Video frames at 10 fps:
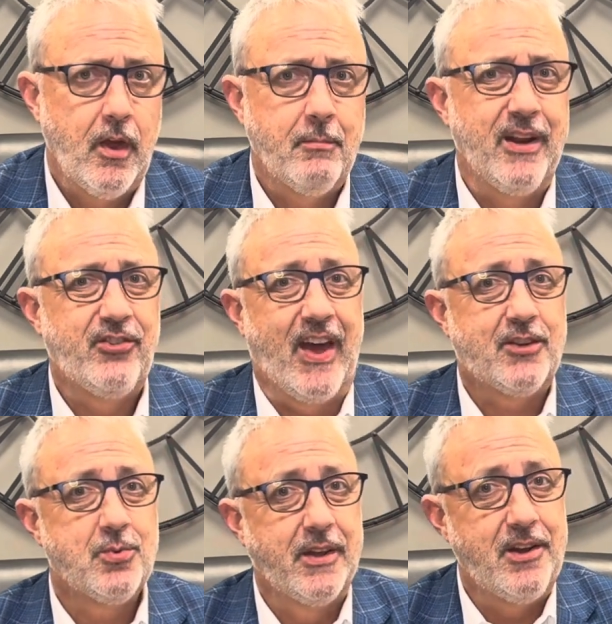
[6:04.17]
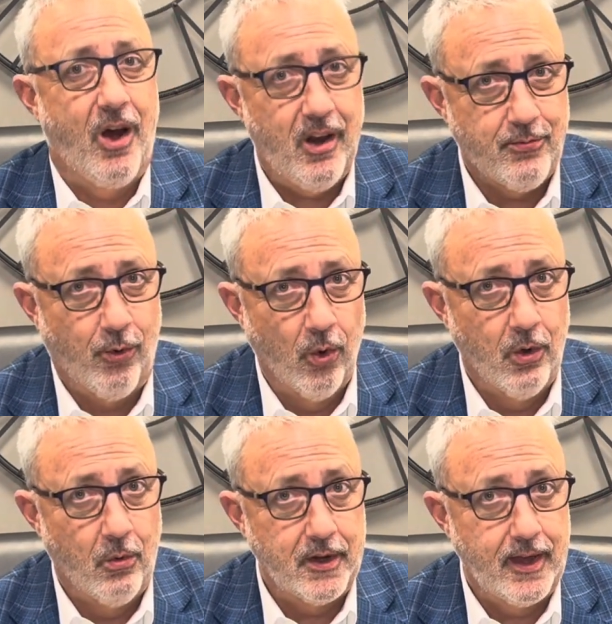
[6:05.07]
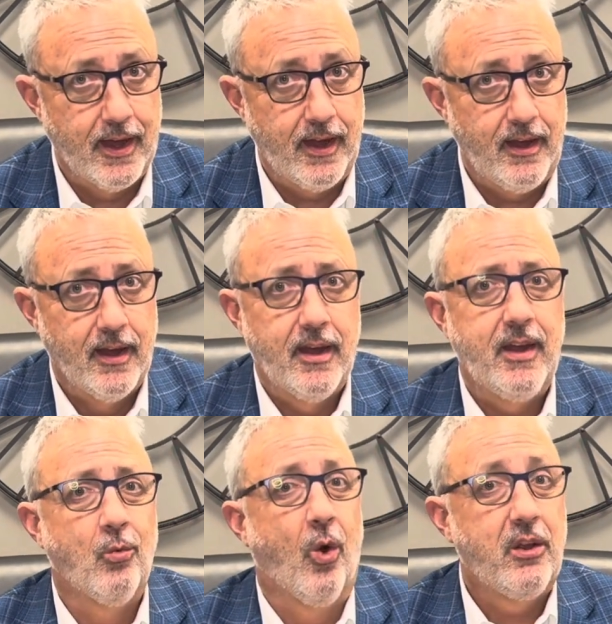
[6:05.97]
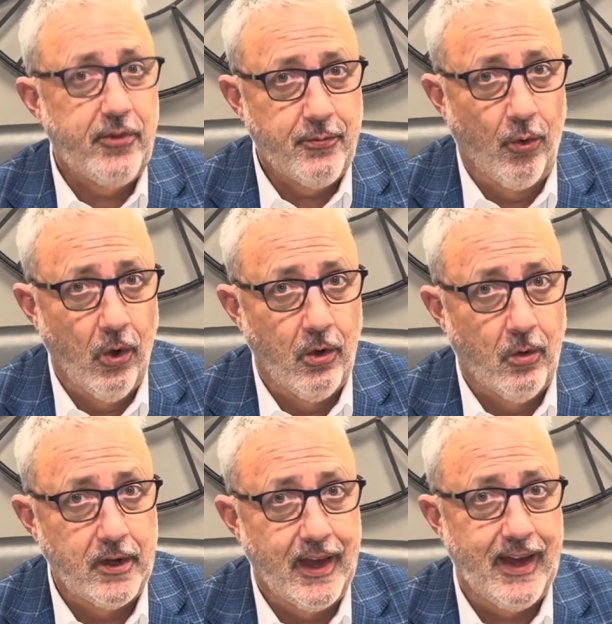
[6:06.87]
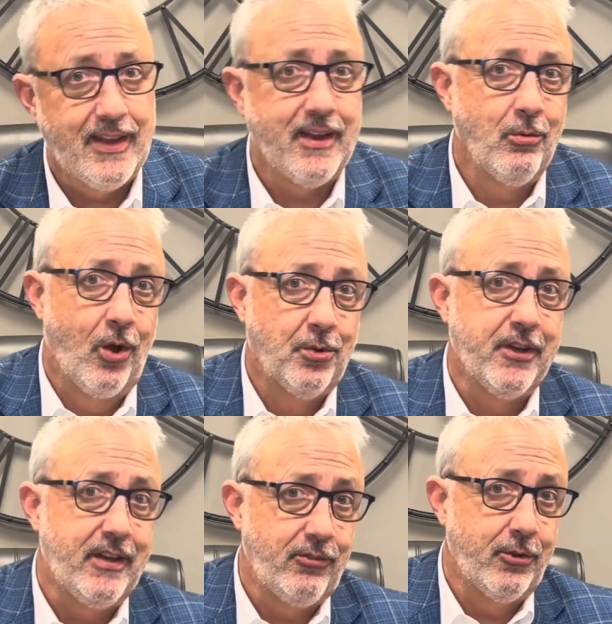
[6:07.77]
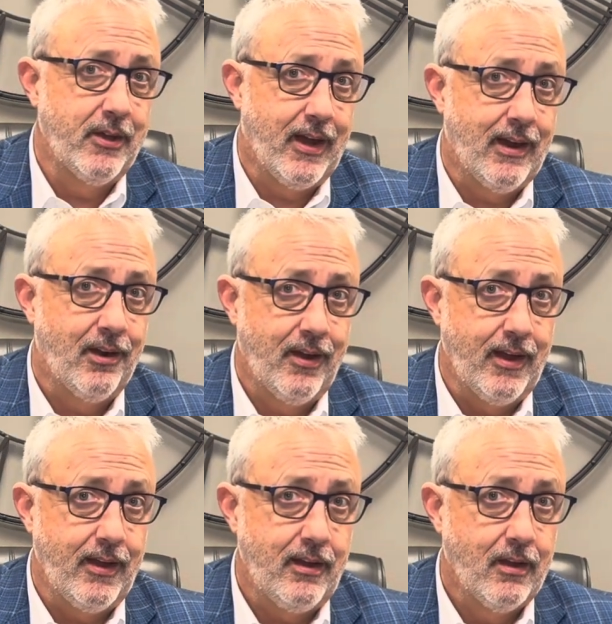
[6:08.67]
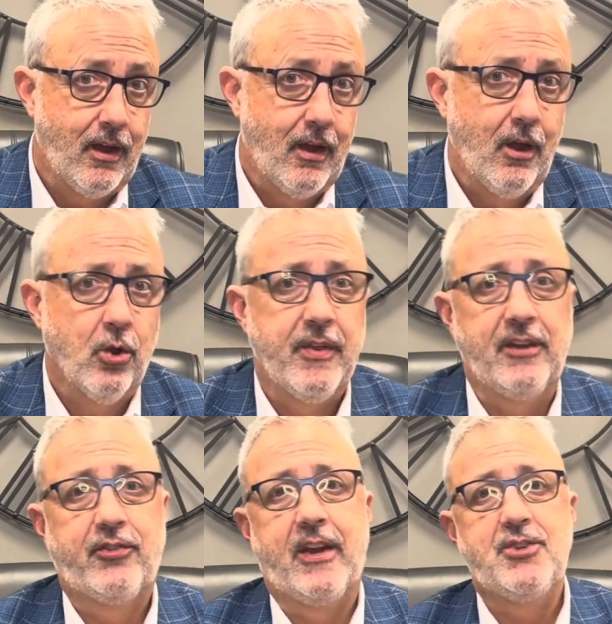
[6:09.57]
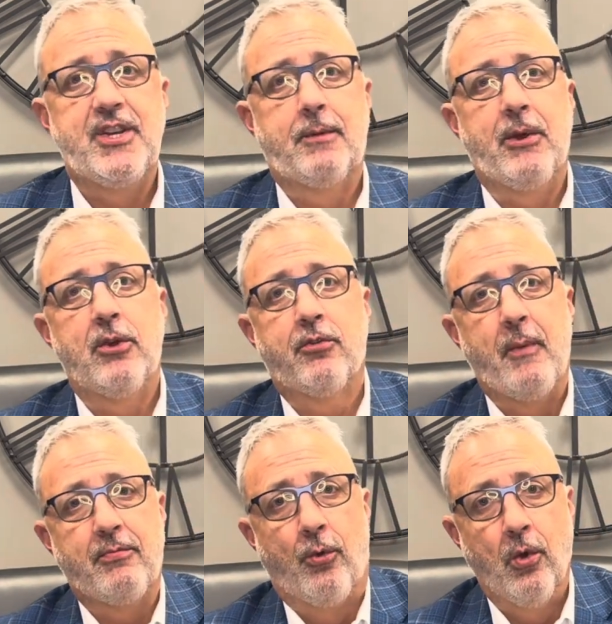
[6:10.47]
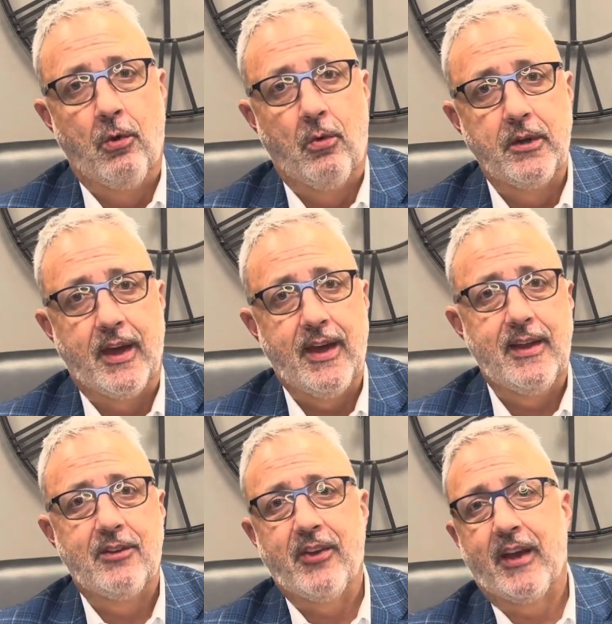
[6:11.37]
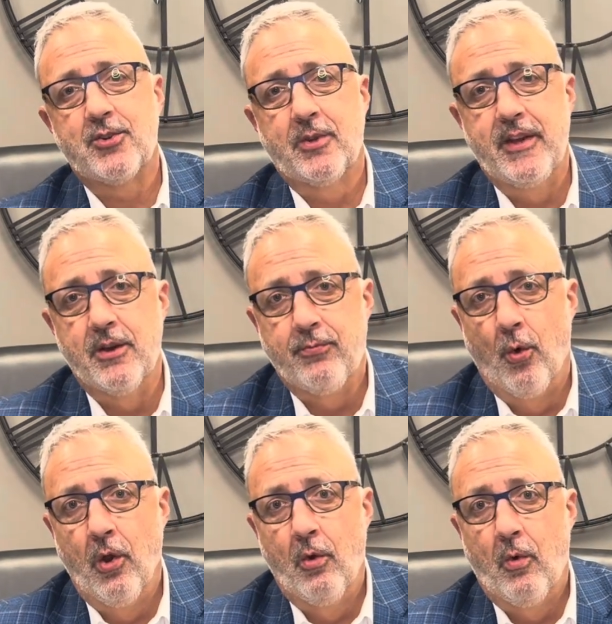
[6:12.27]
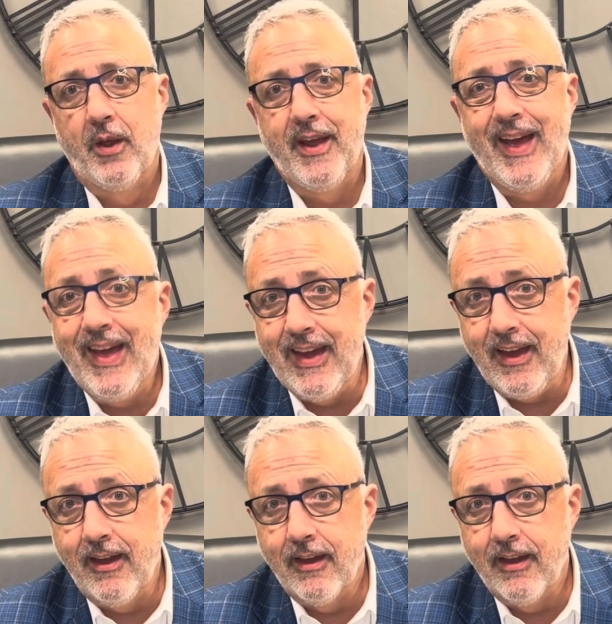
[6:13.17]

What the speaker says: But it's actually not a 401k. It was a 401k and they rolled it into an IRA. Or they say, Jim, here's my 401k and it's actually a 401A.